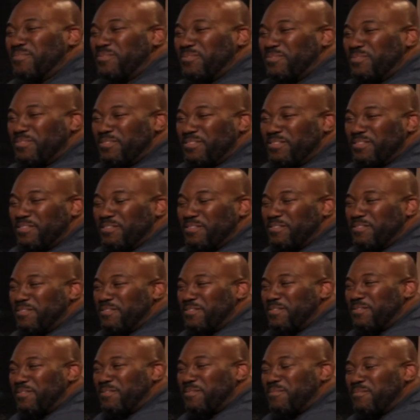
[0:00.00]

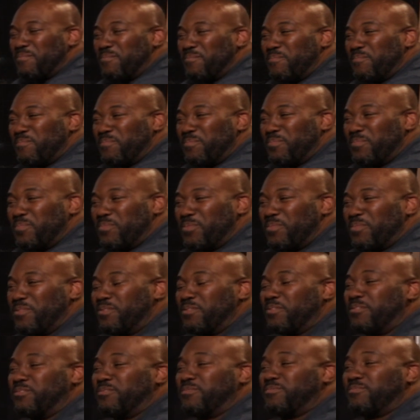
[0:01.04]

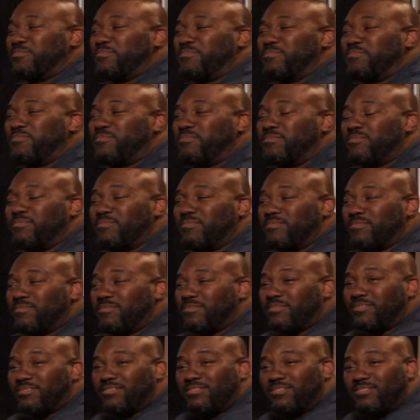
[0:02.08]

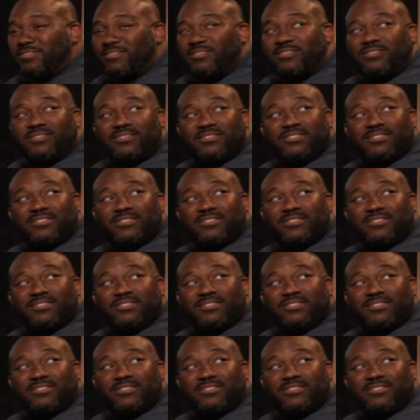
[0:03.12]
(silent)